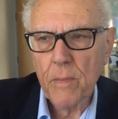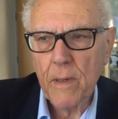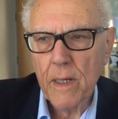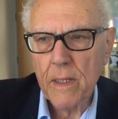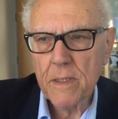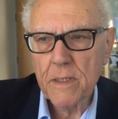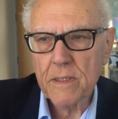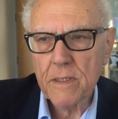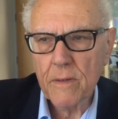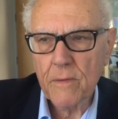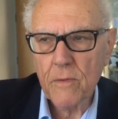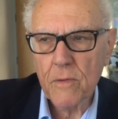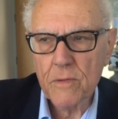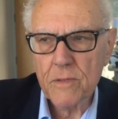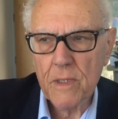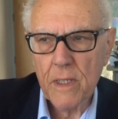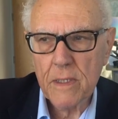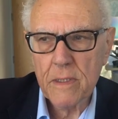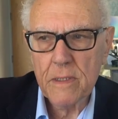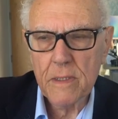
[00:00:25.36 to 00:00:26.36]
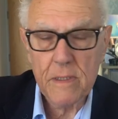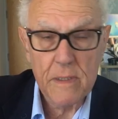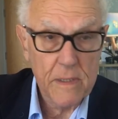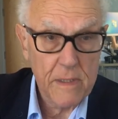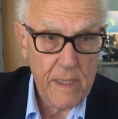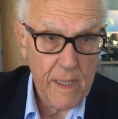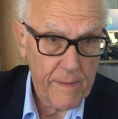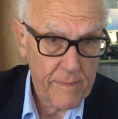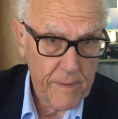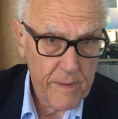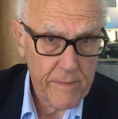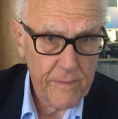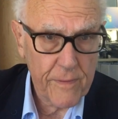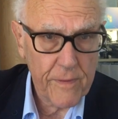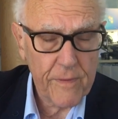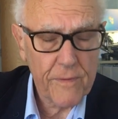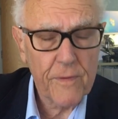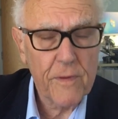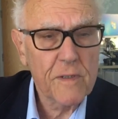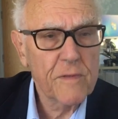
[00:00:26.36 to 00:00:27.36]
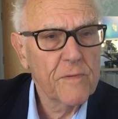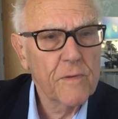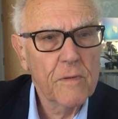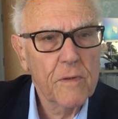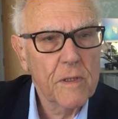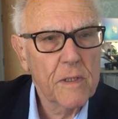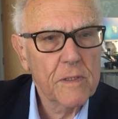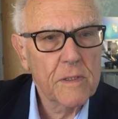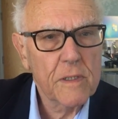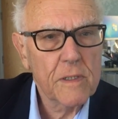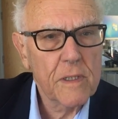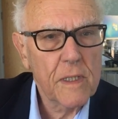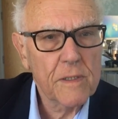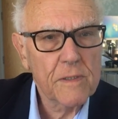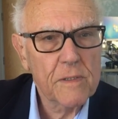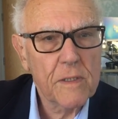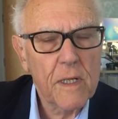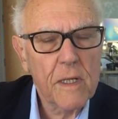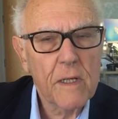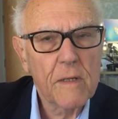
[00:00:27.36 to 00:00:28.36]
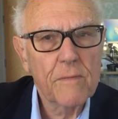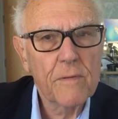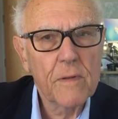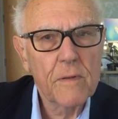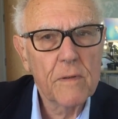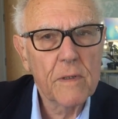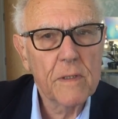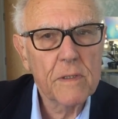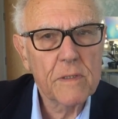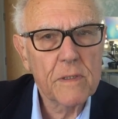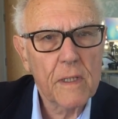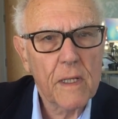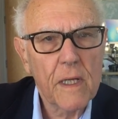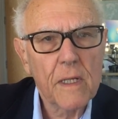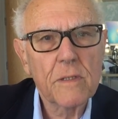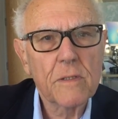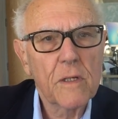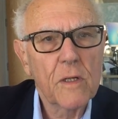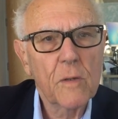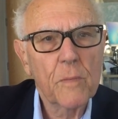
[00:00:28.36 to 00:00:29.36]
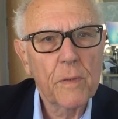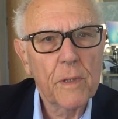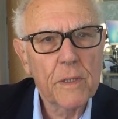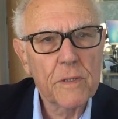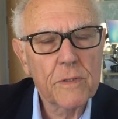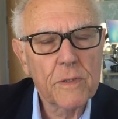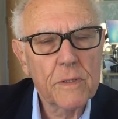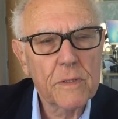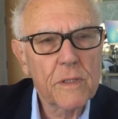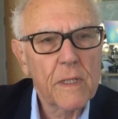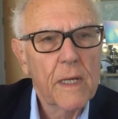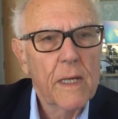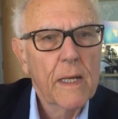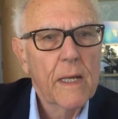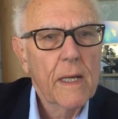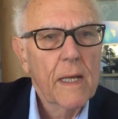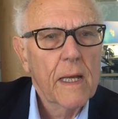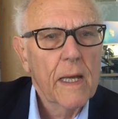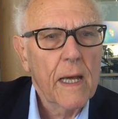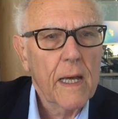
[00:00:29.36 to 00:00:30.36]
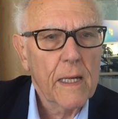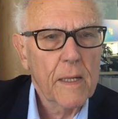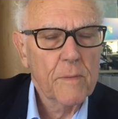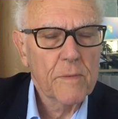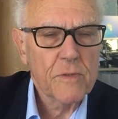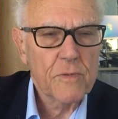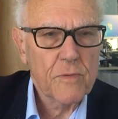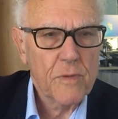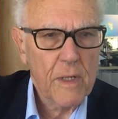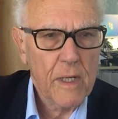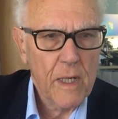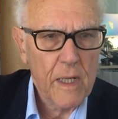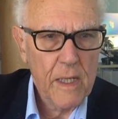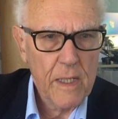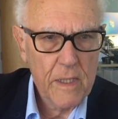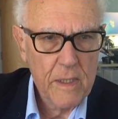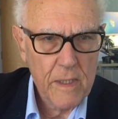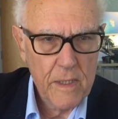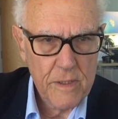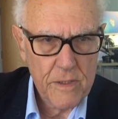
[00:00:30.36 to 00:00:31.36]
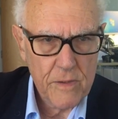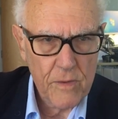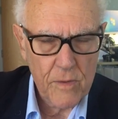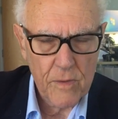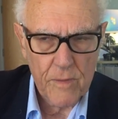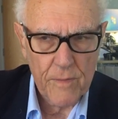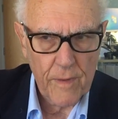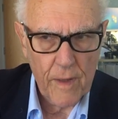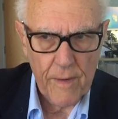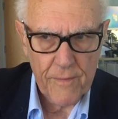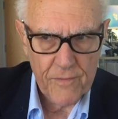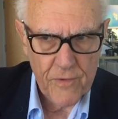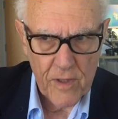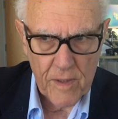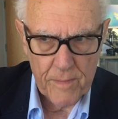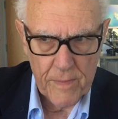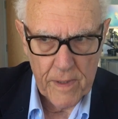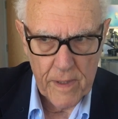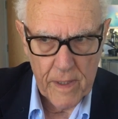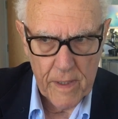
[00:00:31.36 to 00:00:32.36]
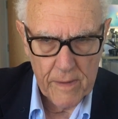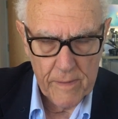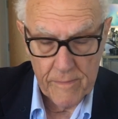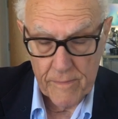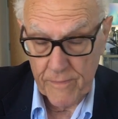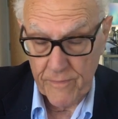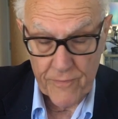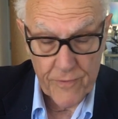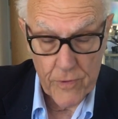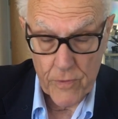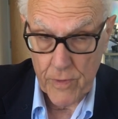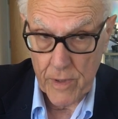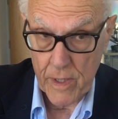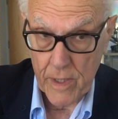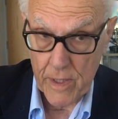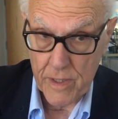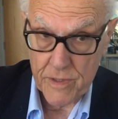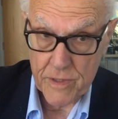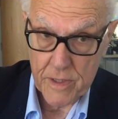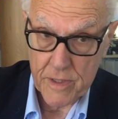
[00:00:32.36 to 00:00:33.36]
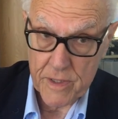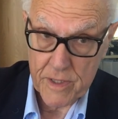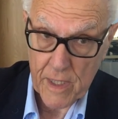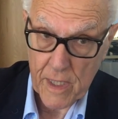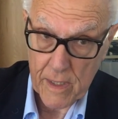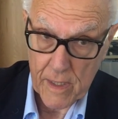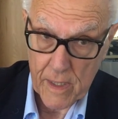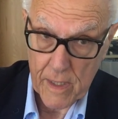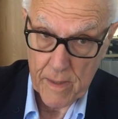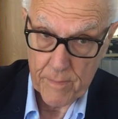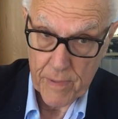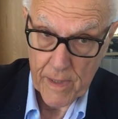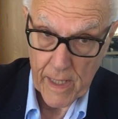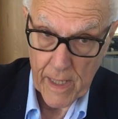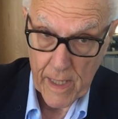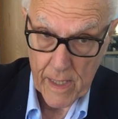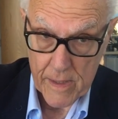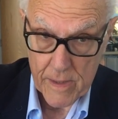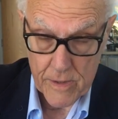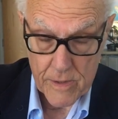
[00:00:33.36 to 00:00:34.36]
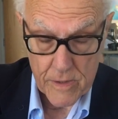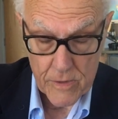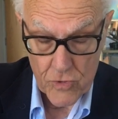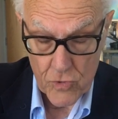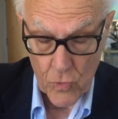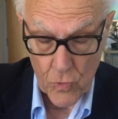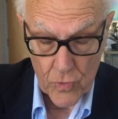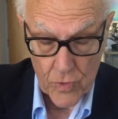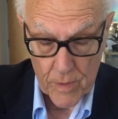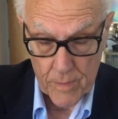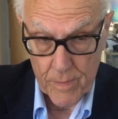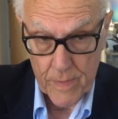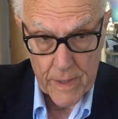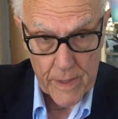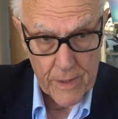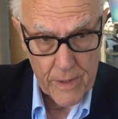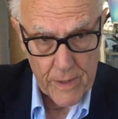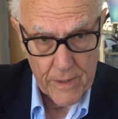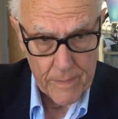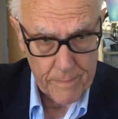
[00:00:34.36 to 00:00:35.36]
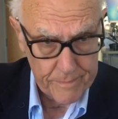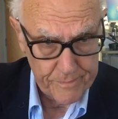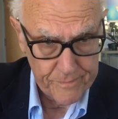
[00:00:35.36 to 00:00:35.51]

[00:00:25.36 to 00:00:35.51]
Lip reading: practice, of course, I didn't have it for the first few years. It does take a few years to get to know patients. And it was really sort of after I'd been in a few years, it suddenly began to dawn on me that